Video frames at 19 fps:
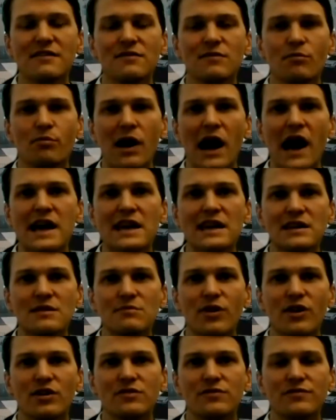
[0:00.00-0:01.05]
buy-in,
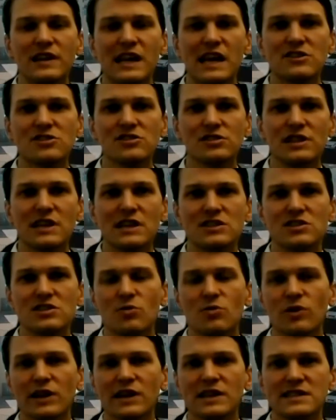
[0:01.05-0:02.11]
both financially and just
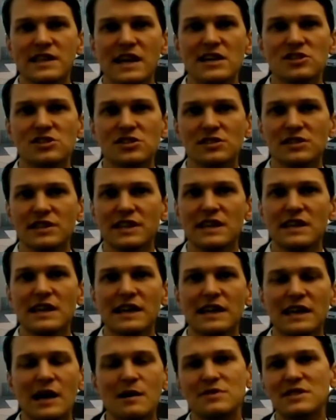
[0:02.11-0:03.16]
organizationally,
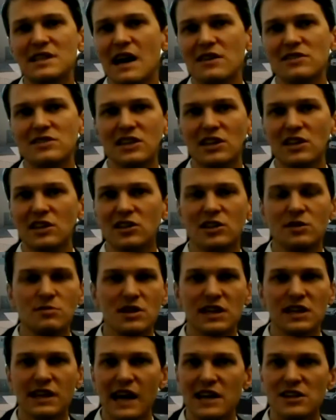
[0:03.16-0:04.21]
it comes down to good
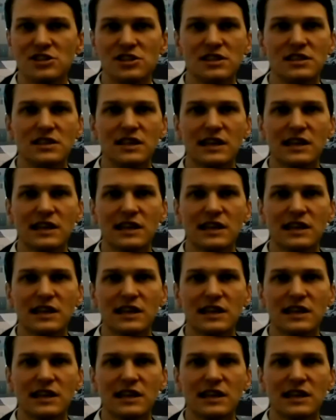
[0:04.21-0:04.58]
communication.